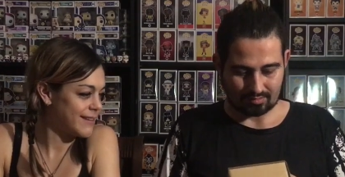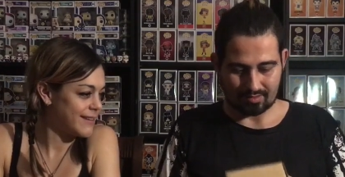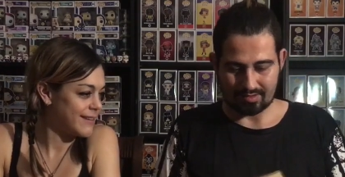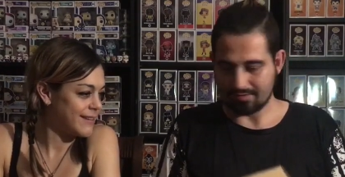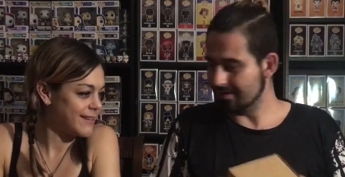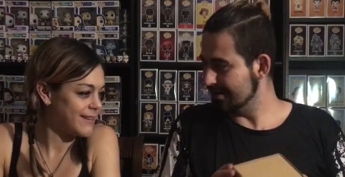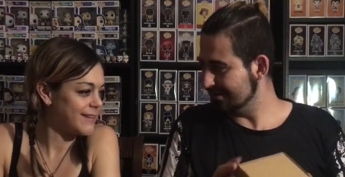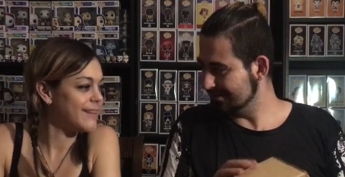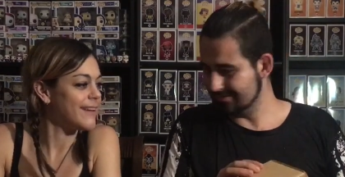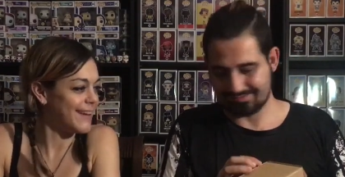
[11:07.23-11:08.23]
Speaker 1: All right, you ready?
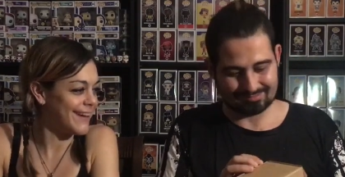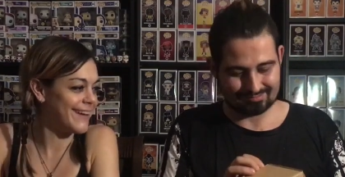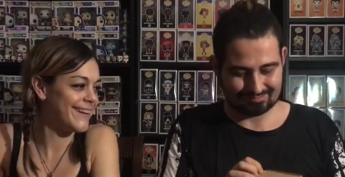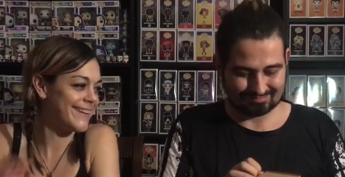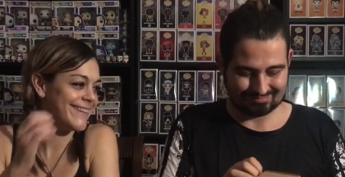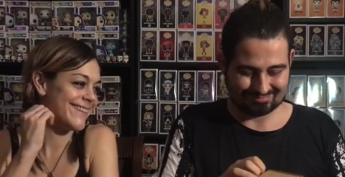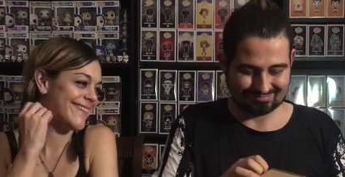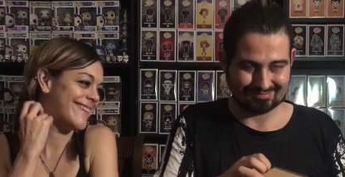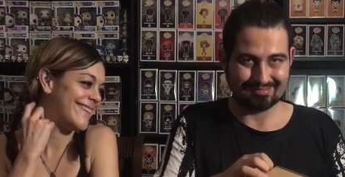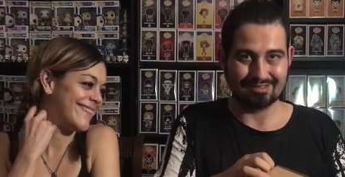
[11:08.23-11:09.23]
Yeah.
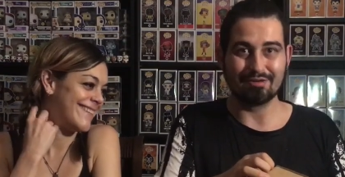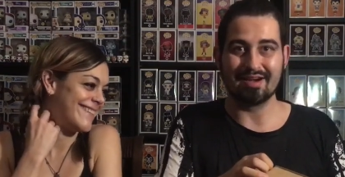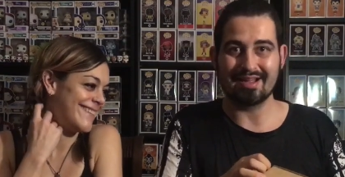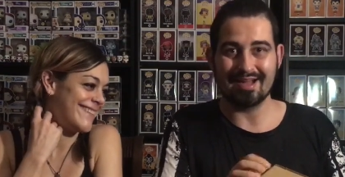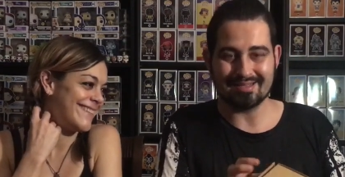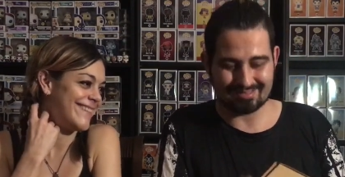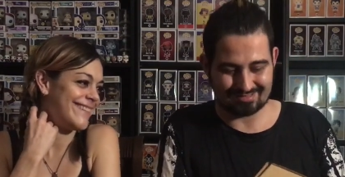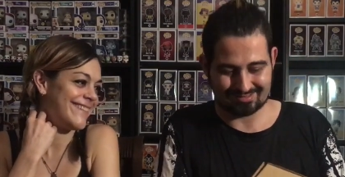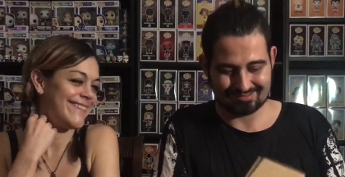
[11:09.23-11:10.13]
Ready, guys?